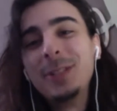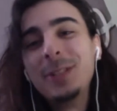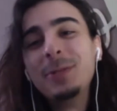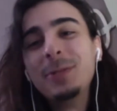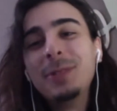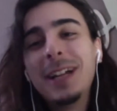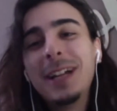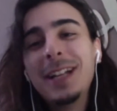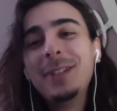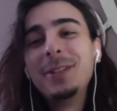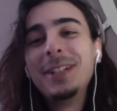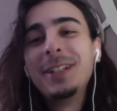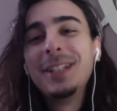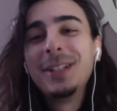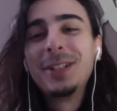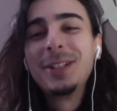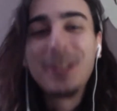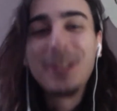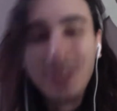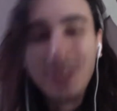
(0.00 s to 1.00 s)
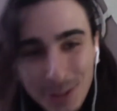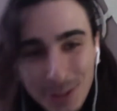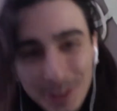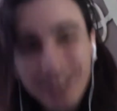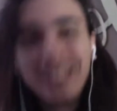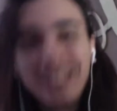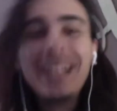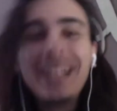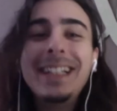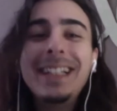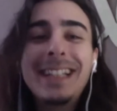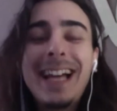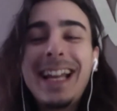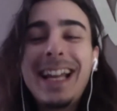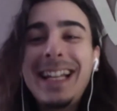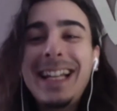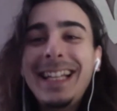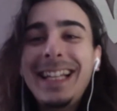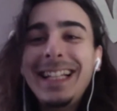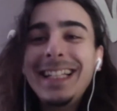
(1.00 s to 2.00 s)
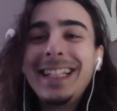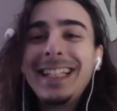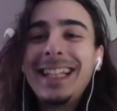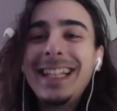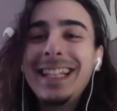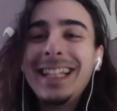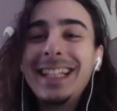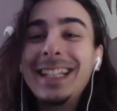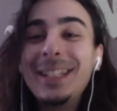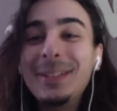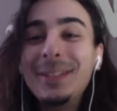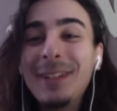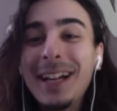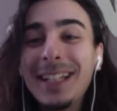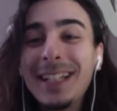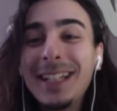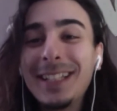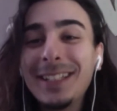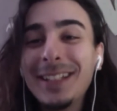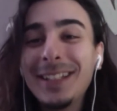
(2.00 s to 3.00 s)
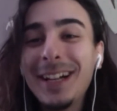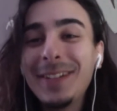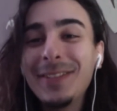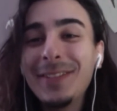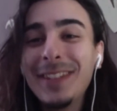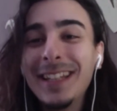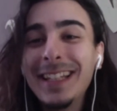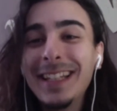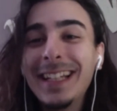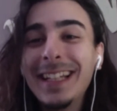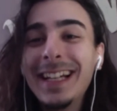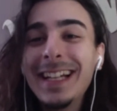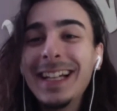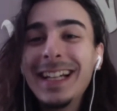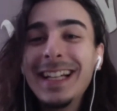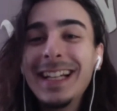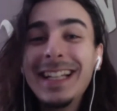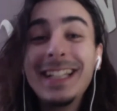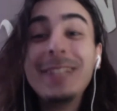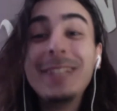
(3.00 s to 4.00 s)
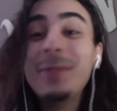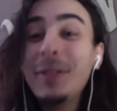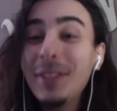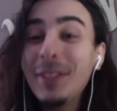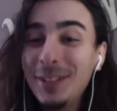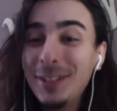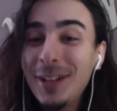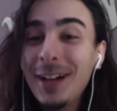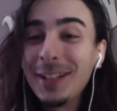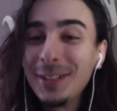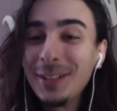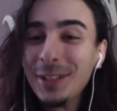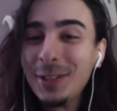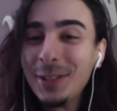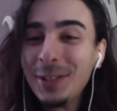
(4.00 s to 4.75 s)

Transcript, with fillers: Dhirendra Shukla, and he is the director of the we have the Dr.